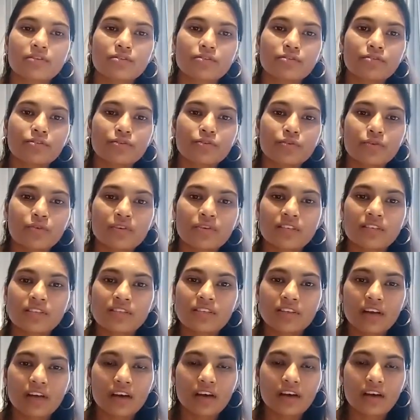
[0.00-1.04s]
to you know
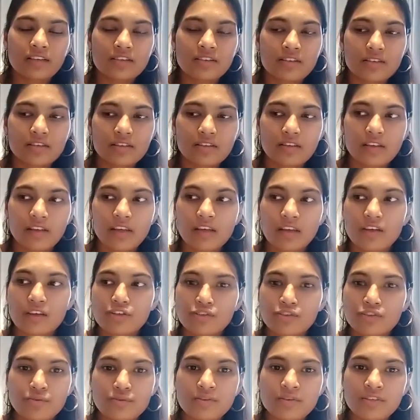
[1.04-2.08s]
discuss the
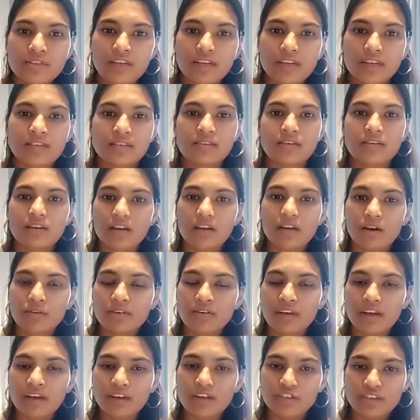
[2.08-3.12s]
issues that
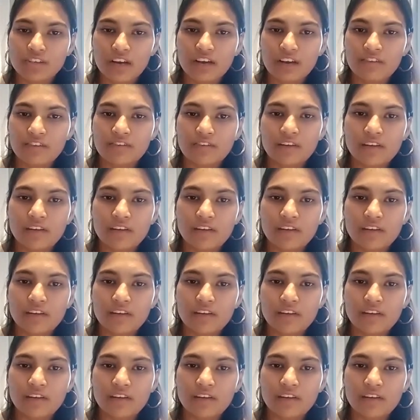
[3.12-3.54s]
surround hiv